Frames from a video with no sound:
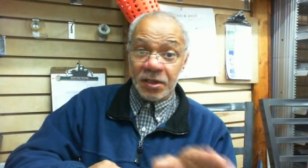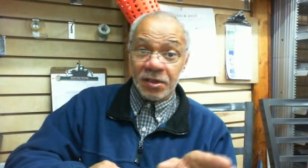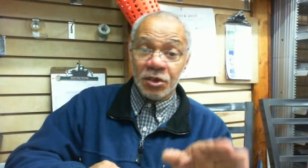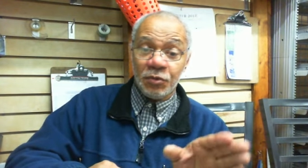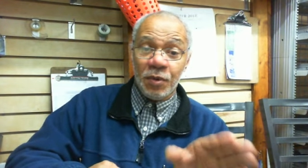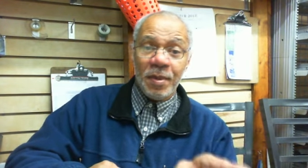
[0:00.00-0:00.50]

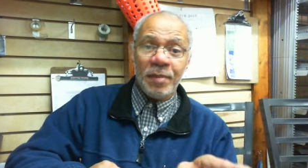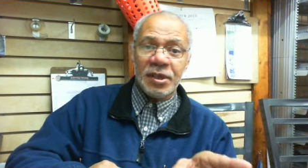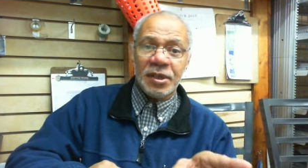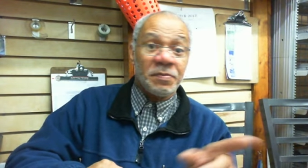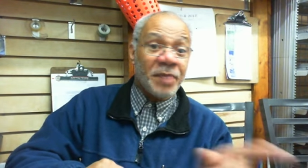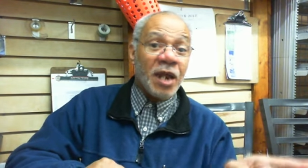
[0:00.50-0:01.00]
So remember
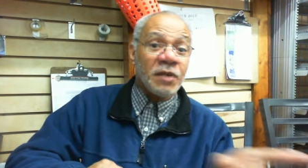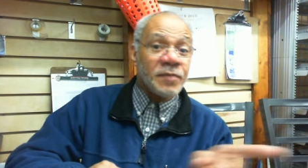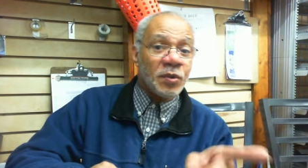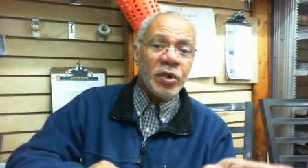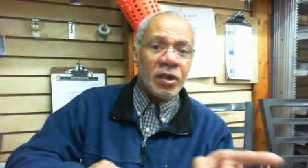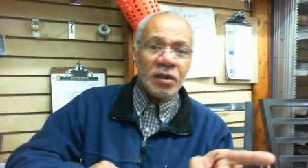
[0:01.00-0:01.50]
this: buyer
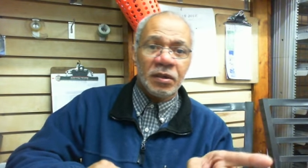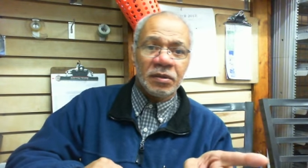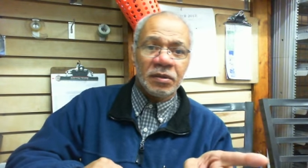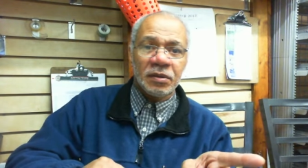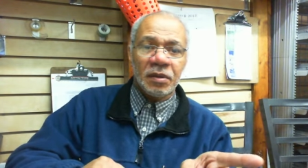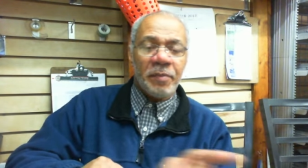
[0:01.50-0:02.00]
beware.
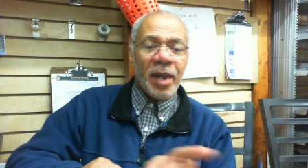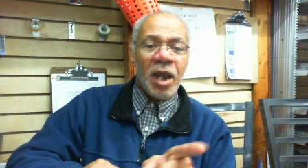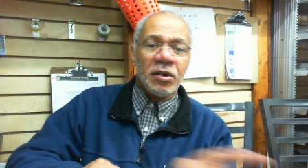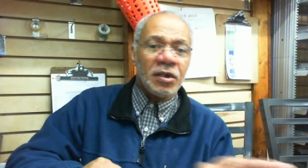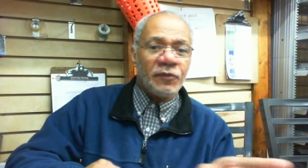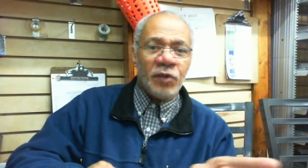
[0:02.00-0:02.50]

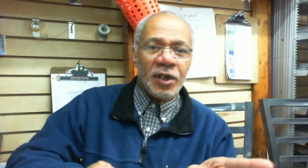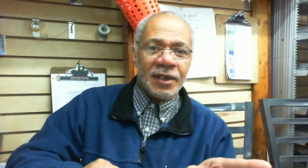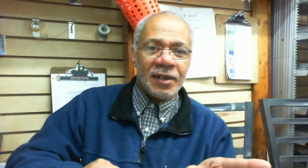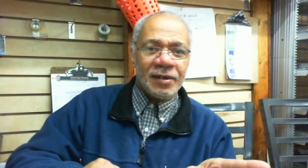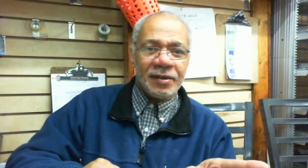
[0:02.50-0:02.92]
Buyer of what